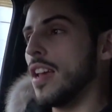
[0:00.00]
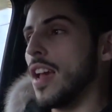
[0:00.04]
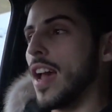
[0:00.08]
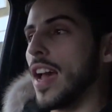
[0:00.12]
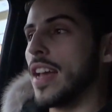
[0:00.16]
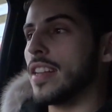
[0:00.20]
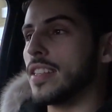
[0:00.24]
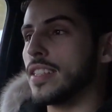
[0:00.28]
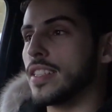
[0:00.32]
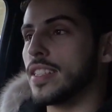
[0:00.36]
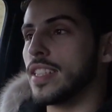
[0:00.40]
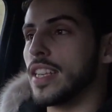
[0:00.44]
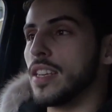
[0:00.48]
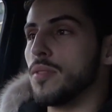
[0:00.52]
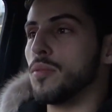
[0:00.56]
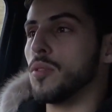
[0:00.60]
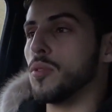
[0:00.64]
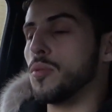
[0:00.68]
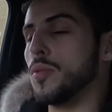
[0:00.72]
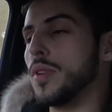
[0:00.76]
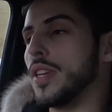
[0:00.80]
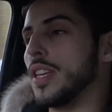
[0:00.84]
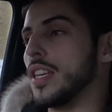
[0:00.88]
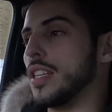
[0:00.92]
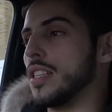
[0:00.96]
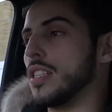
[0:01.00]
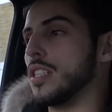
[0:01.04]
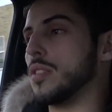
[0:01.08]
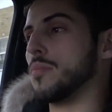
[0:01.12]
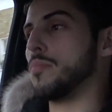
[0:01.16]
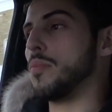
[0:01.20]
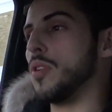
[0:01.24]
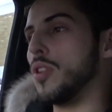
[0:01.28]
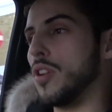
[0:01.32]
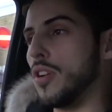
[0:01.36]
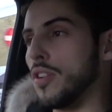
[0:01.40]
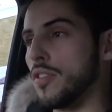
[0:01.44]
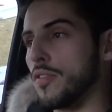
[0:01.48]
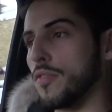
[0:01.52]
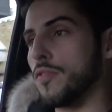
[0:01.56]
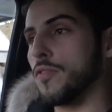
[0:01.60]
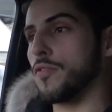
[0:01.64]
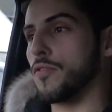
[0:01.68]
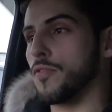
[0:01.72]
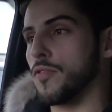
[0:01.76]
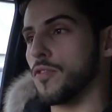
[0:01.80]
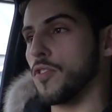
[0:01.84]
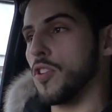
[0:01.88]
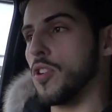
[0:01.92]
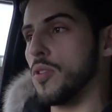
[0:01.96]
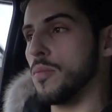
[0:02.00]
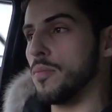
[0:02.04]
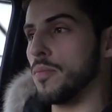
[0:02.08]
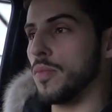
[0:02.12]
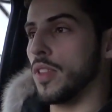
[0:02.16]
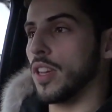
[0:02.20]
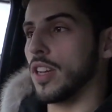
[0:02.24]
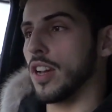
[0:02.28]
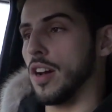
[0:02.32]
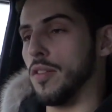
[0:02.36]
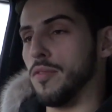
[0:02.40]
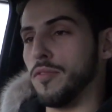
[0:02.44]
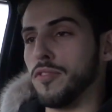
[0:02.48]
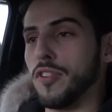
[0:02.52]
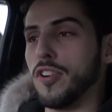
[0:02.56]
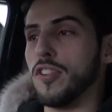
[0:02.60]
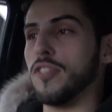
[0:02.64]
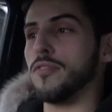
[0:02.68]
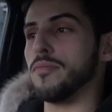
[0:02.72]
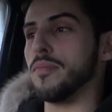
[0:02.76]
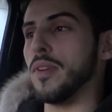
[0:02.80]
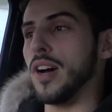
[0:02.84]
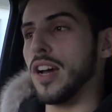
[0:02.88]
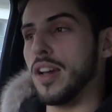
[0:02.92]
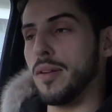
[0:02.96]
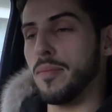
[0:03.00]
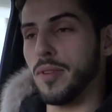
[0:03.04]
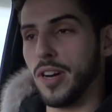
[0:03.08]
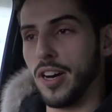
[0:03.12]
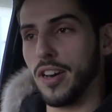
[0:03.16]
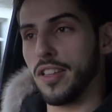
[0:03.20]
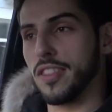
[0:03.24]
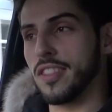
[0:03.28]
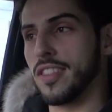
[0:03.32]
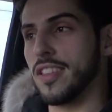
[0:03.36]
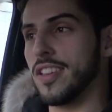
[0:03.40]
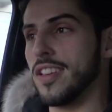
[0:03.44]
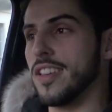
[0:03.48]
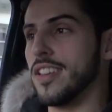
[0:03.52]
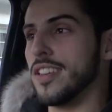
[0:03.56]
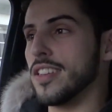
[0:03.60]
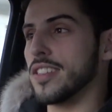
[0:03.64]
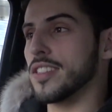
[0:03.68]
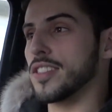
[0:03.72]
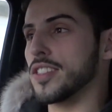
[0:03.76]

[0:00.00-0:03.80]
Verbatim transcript: and see what we can spot from the comfort of my bath.